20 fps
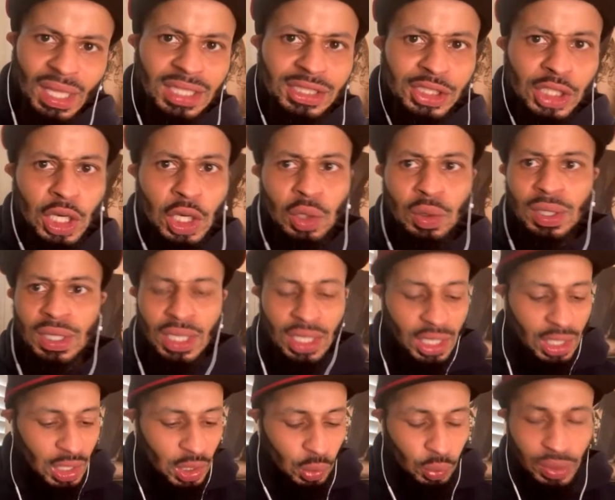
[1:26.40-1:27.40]
So
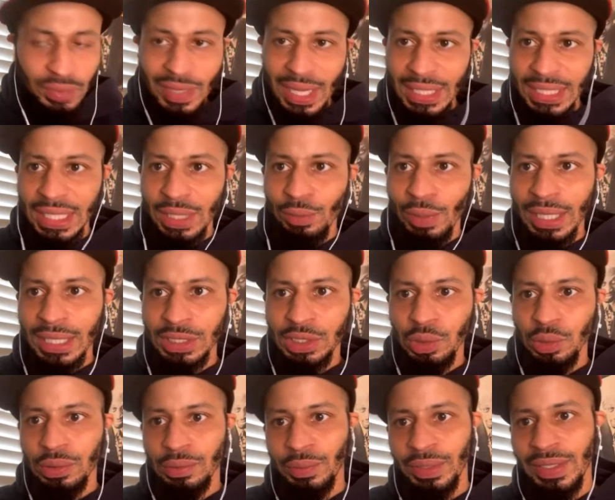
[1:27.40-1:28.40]
we've got to get right
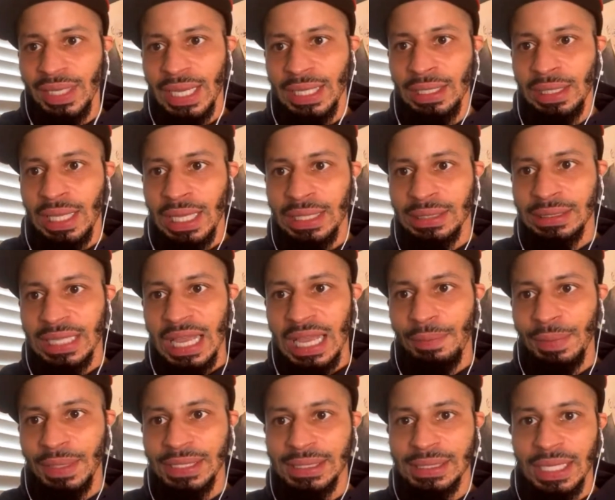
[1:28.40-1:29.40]
into it. We got a lot of
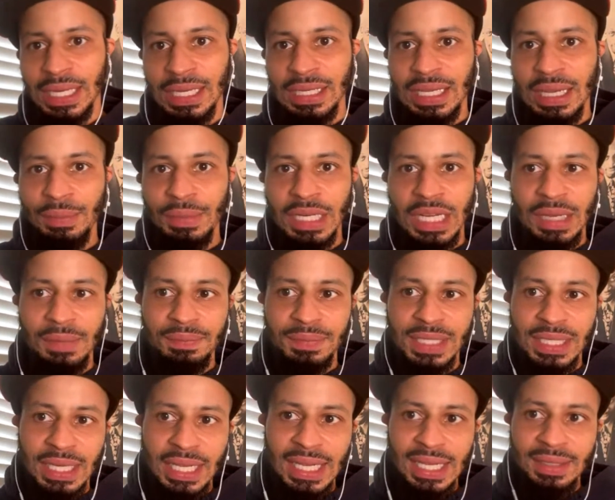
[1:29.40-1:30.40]
topics coming up
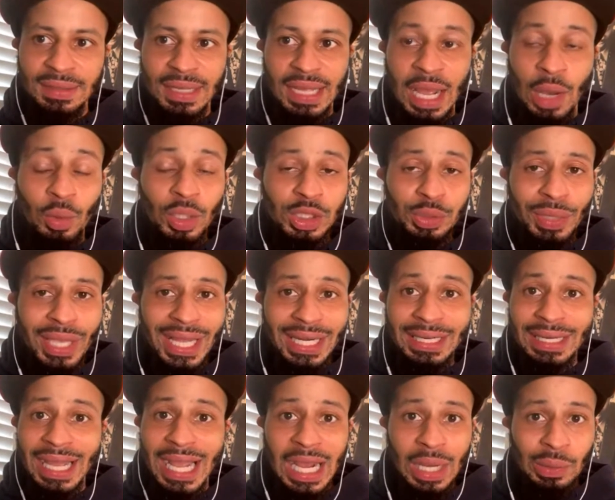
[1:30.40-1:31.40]
today. I wish we had
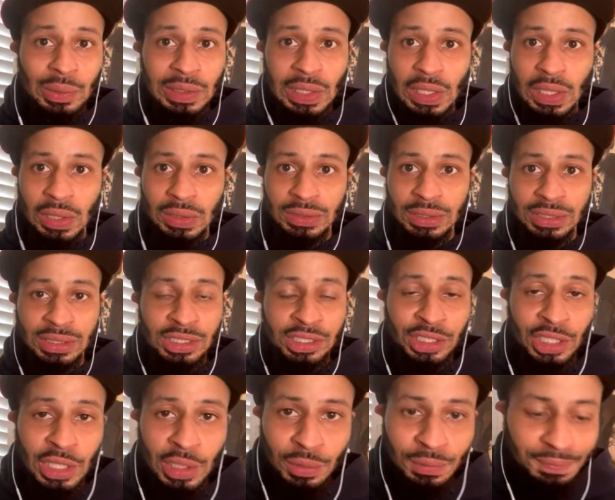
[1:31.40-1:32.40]
an hour-long
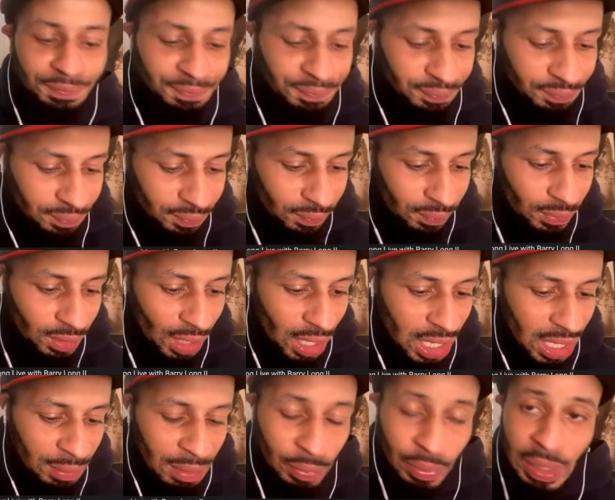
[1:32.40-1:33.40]
show,
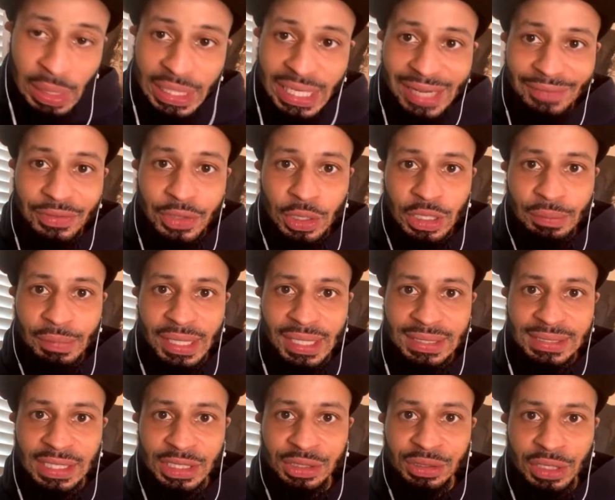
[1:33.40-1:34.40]
but we only have 30
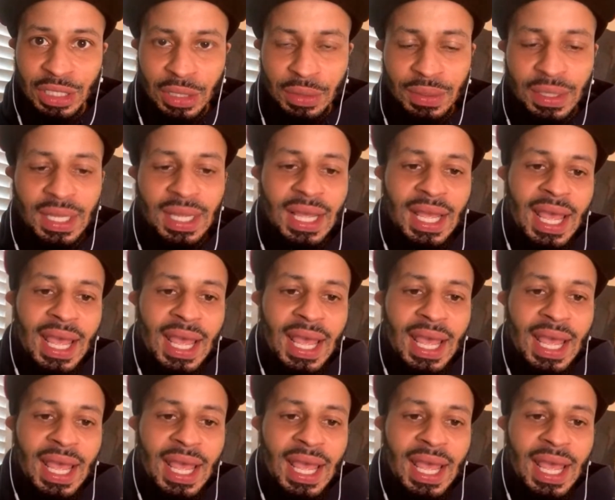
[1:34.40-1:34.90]
minutes, as you know.